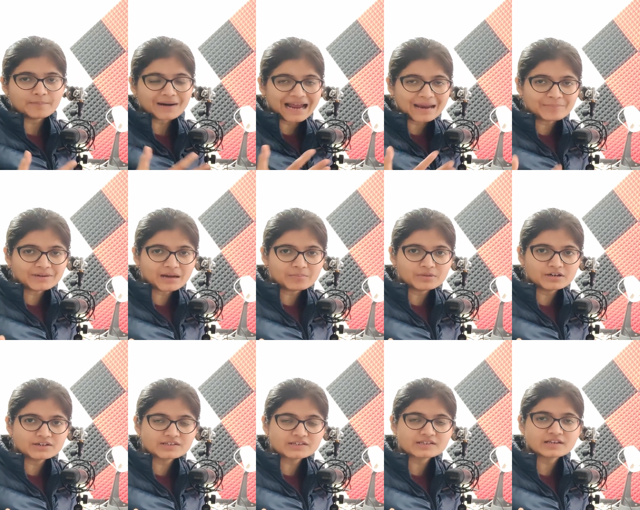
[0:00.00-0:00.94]
prime
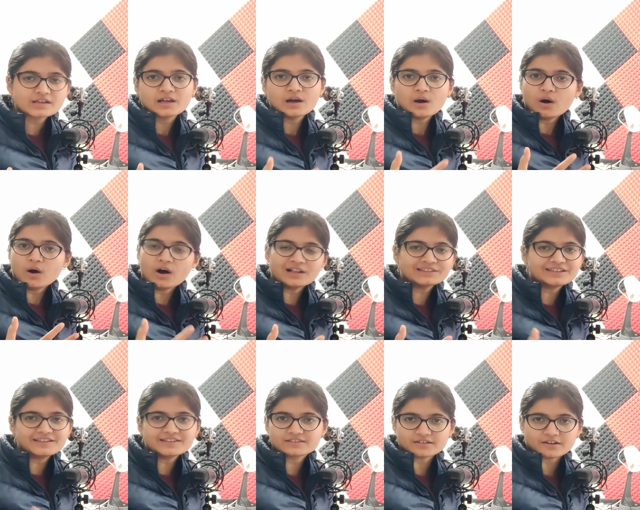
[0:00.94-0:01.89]
numbers, all
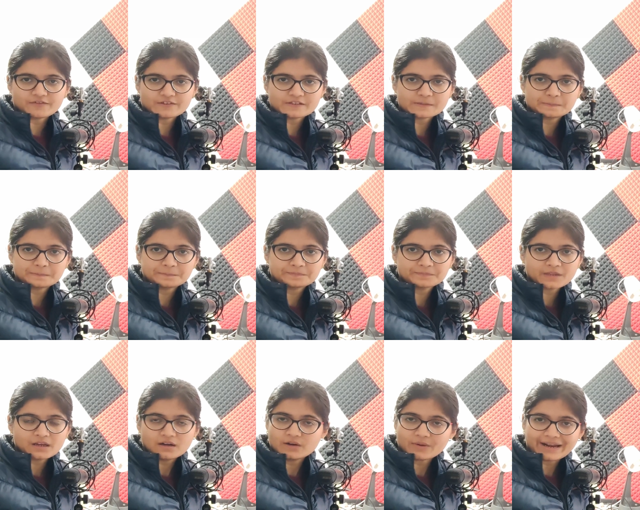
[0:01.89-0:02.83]
these stuffs.
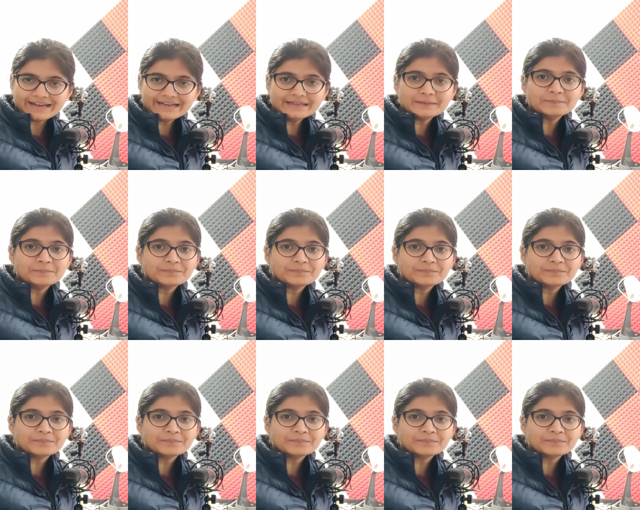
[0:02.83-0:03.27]
Right?